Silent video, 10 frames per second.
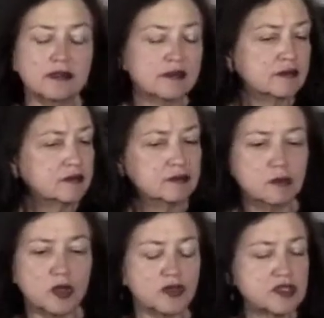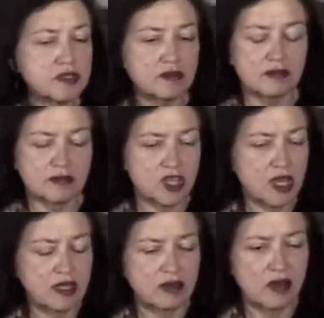and yeah. Merce and
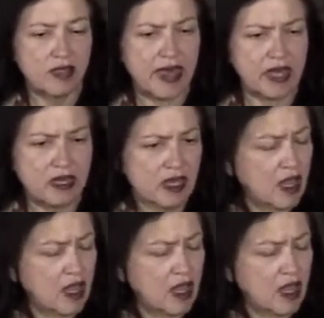John and all that.